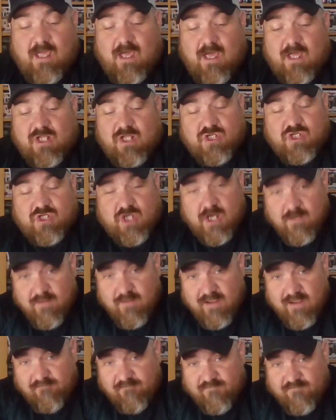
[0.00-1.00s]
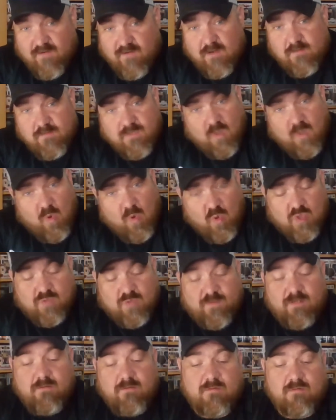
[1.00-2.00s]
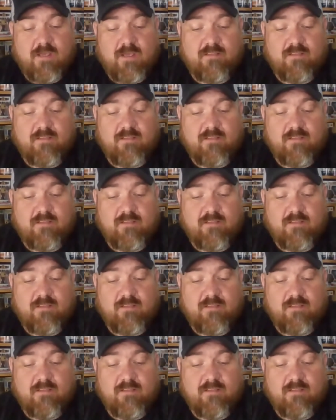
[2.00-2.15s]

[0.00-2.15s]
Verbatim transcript: uh, Jeremy from The Horseman,